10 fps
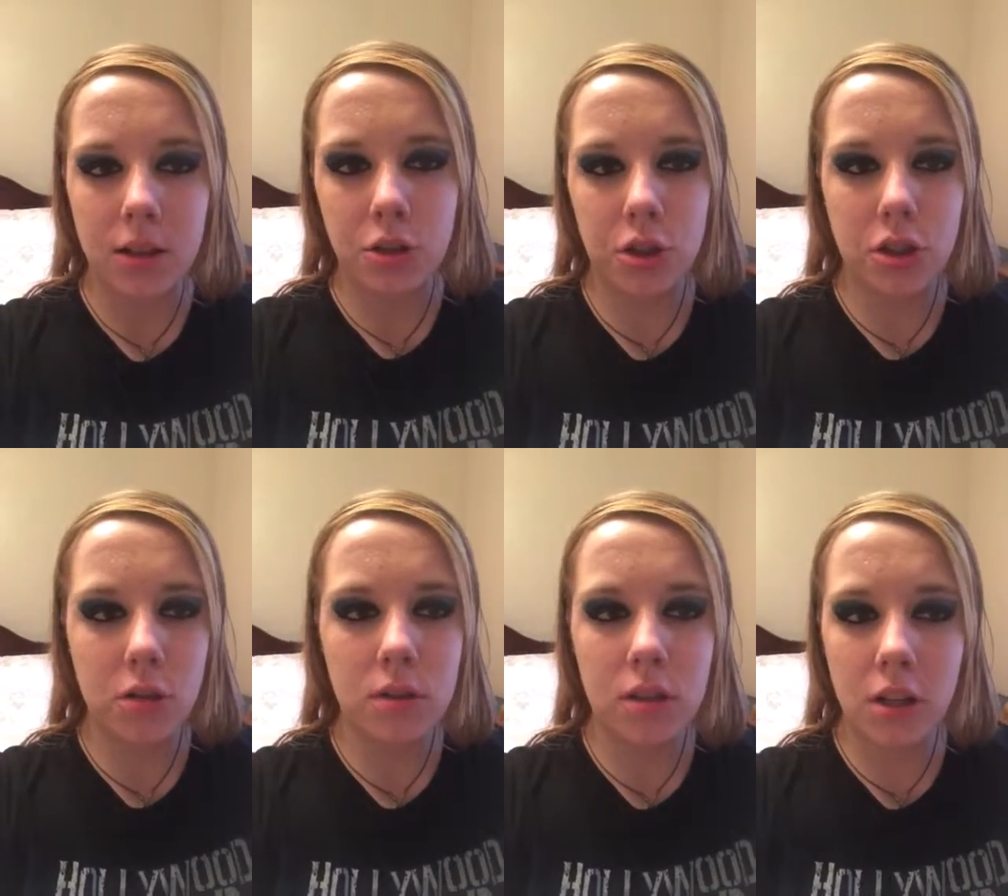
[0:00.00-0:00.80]
She
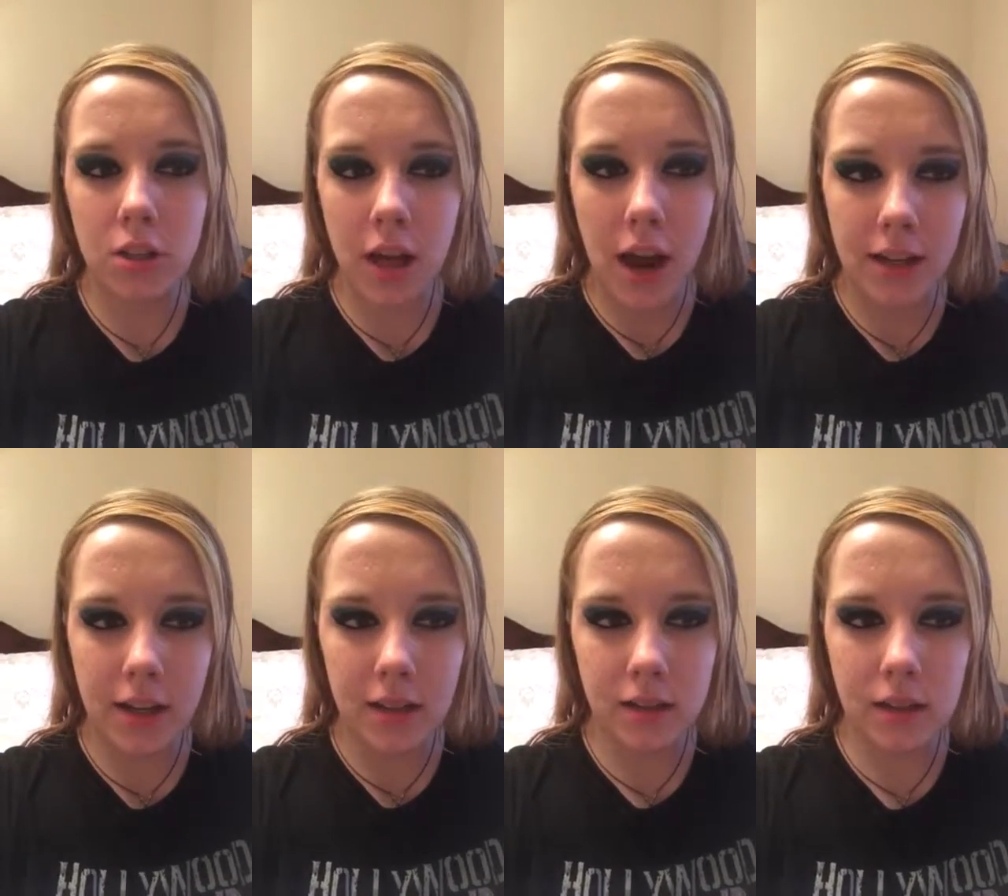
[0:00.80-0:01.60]
showed such
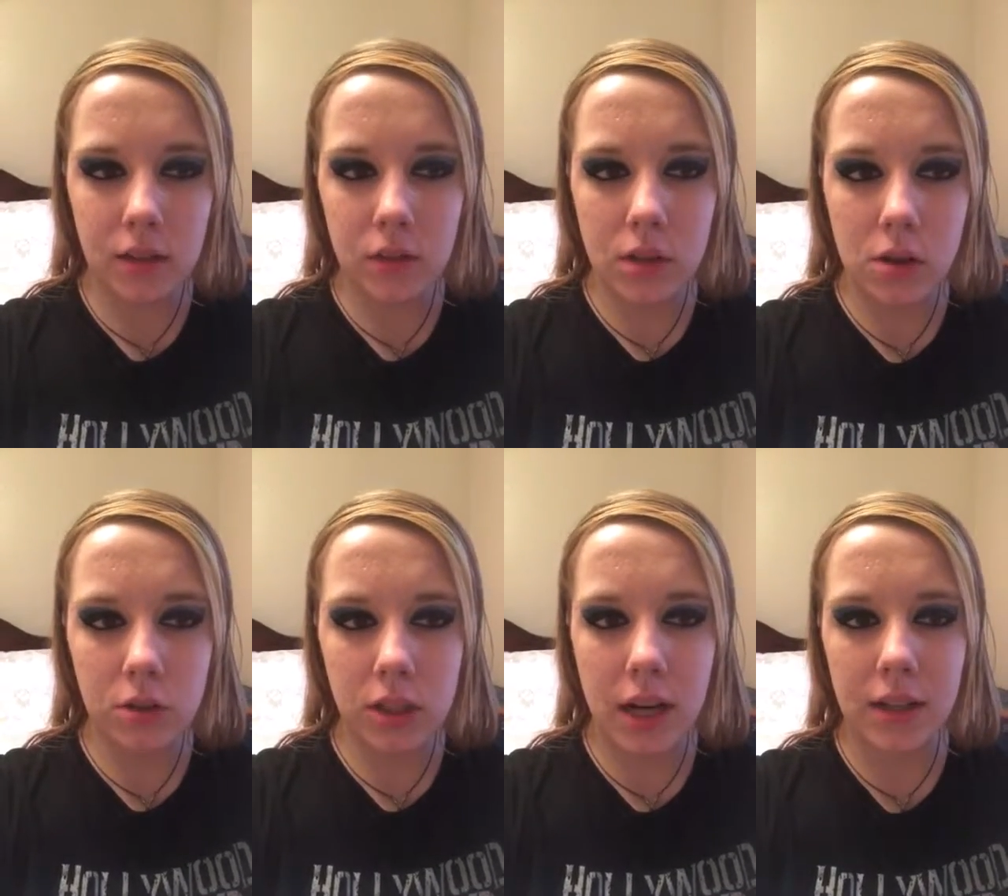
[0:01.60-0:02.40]
kindness even though
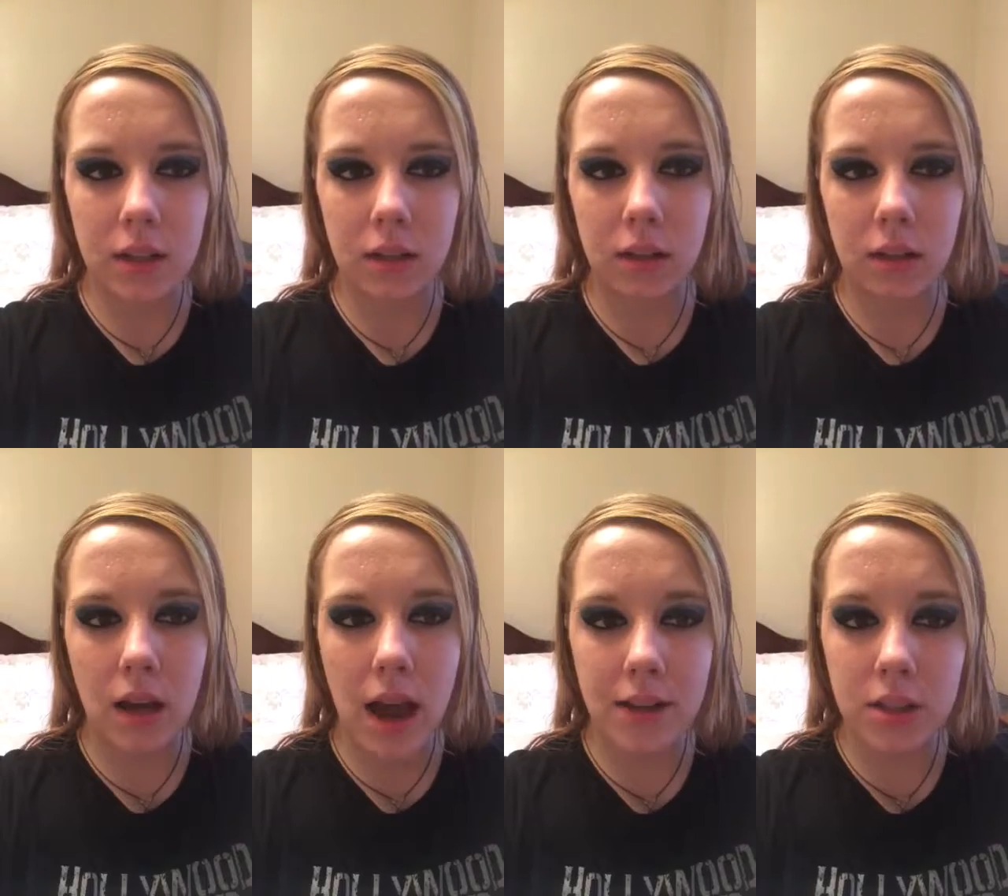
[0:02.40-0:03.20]
she had
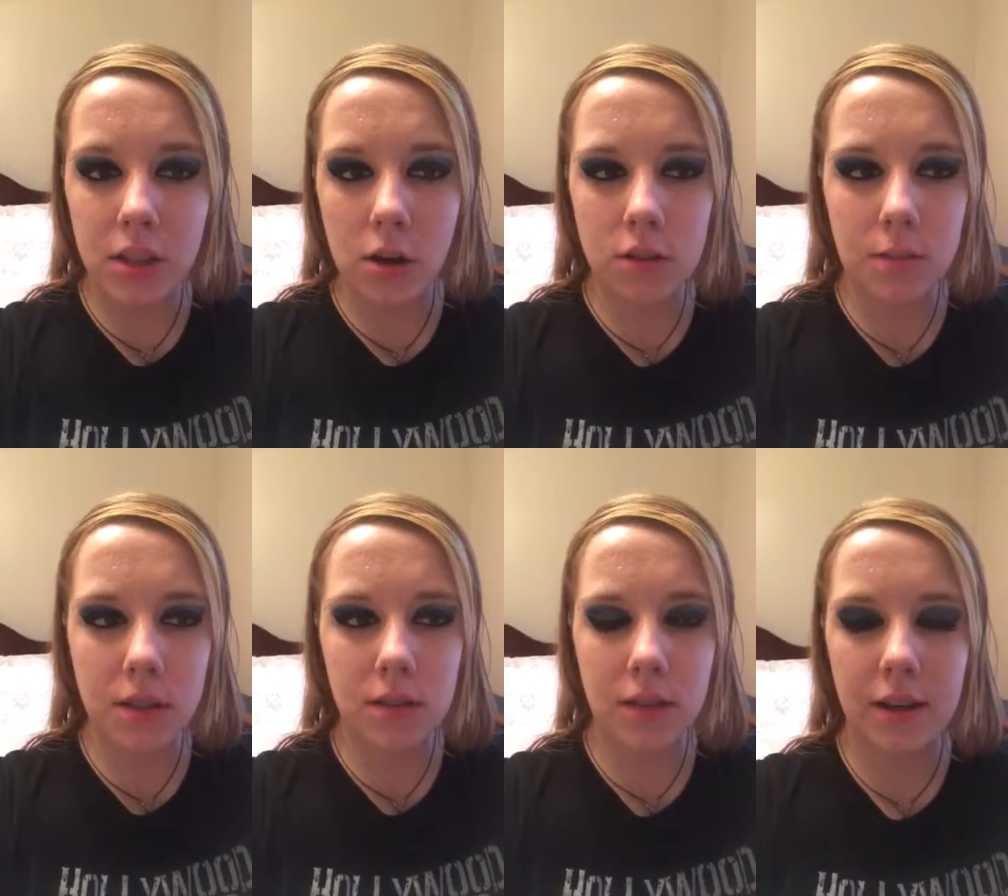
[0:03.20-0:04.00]
to go to be
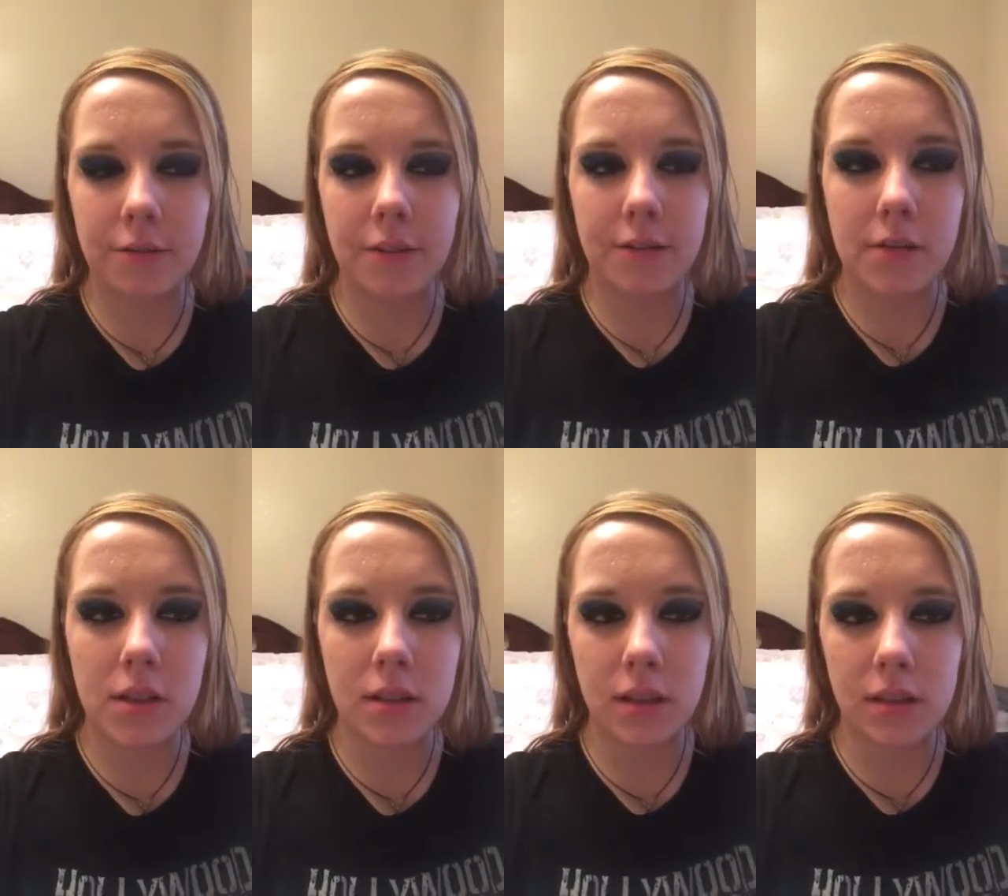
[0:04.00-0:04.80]
a slave for
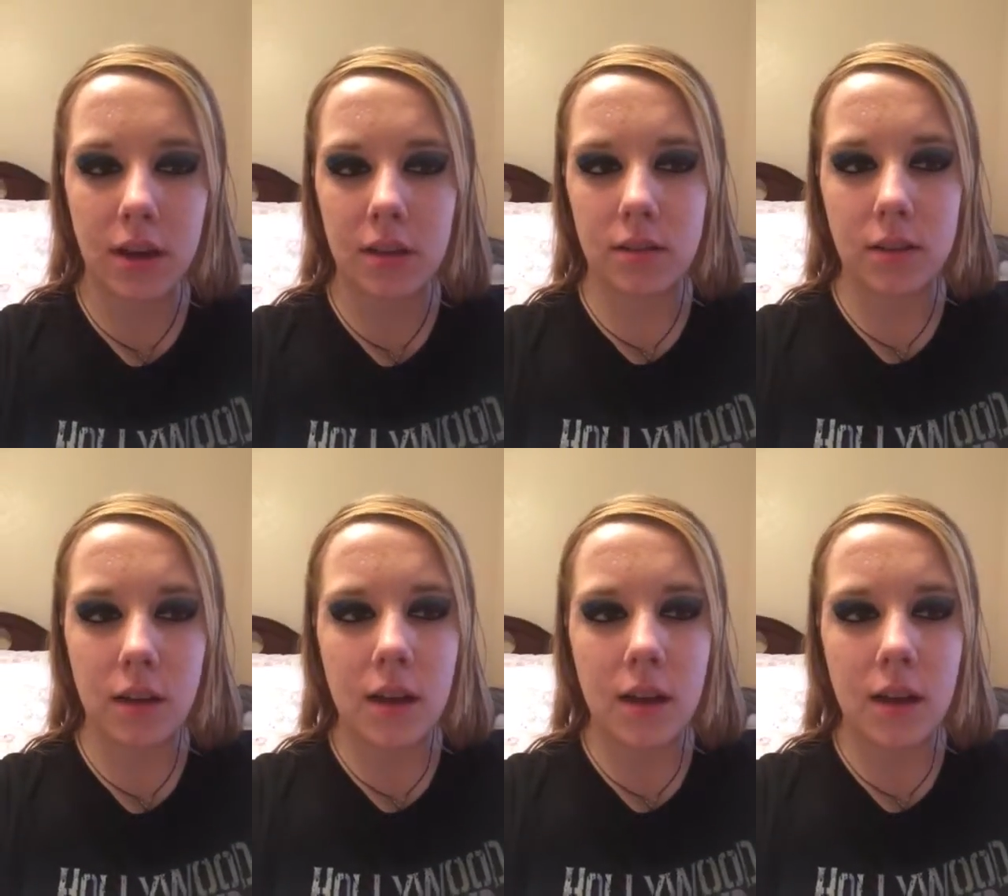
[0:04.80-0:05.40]
56 years.